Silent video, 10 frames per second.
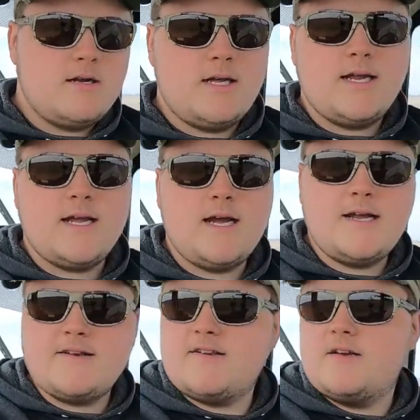Hey
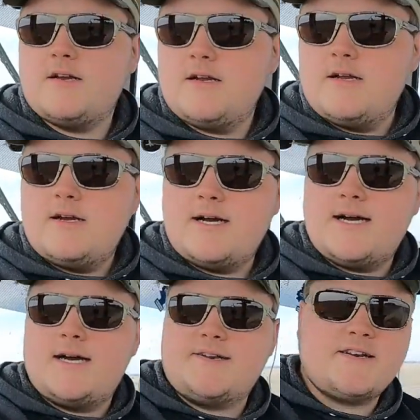guys,
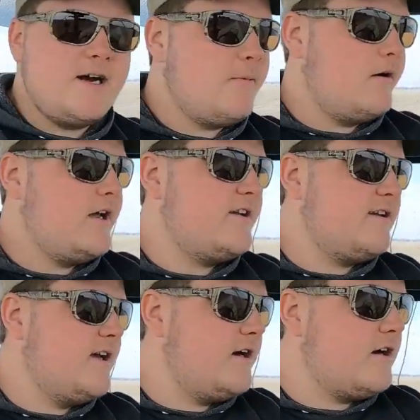it's a couple of days
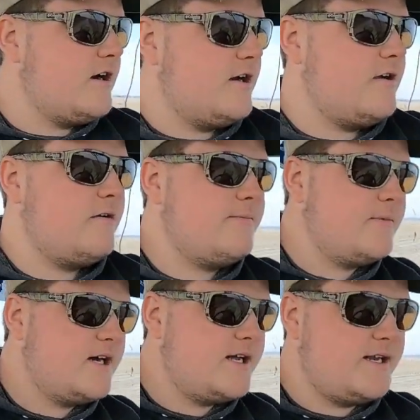later,
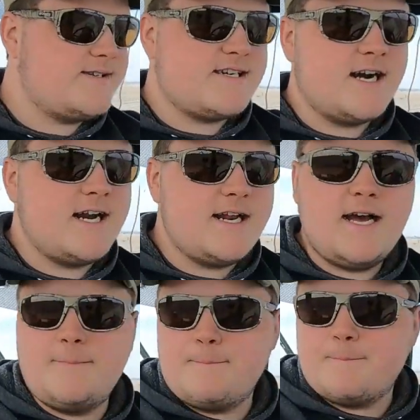but it's dried
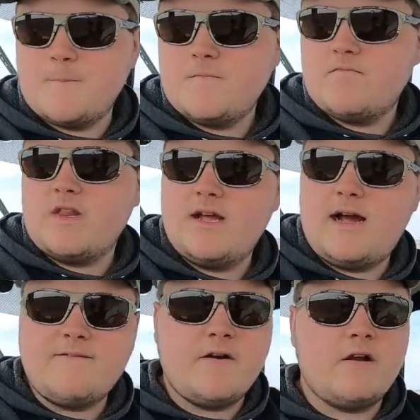up.
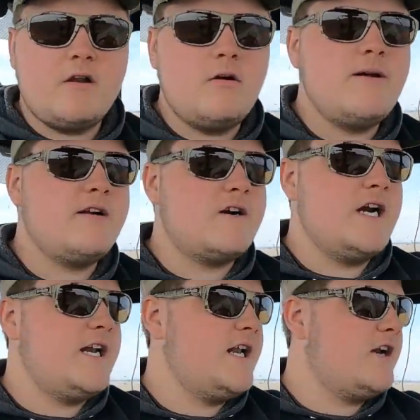After the little bit of
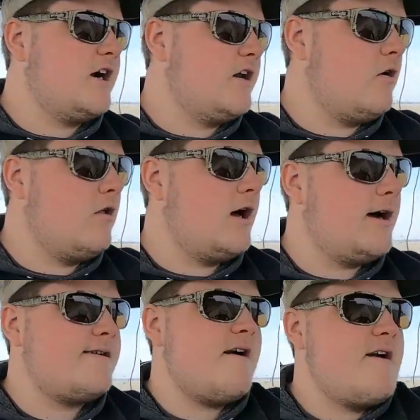rain, it didn't rain a whole
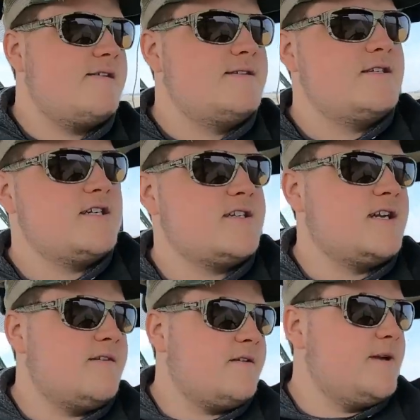lot. Just
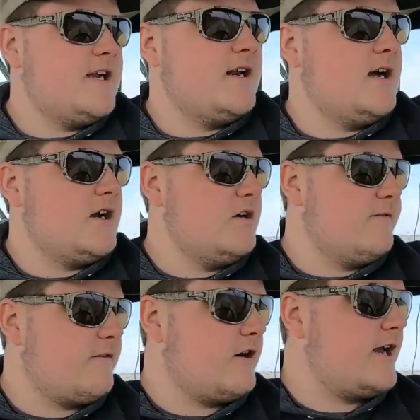enough to make it not
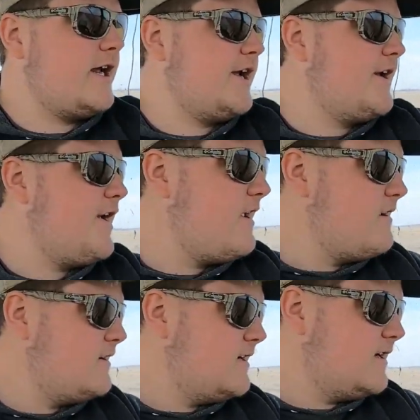go for a day.
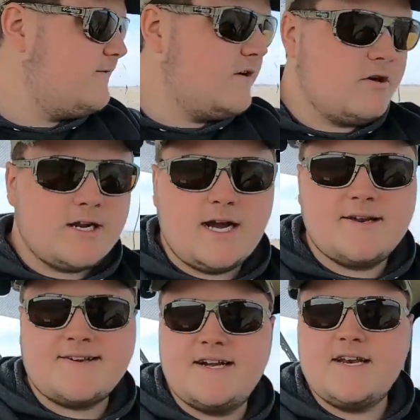And if it would have
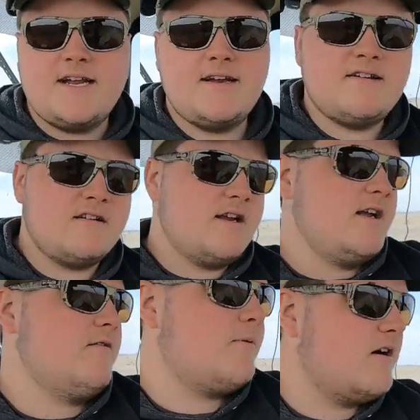got sunny
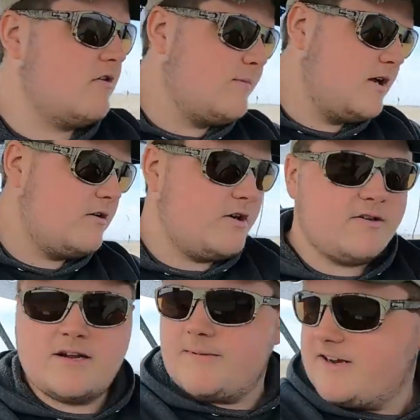yesterday, we probably would have been able to
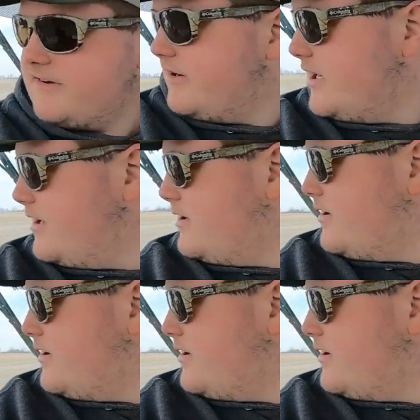do something yesterday.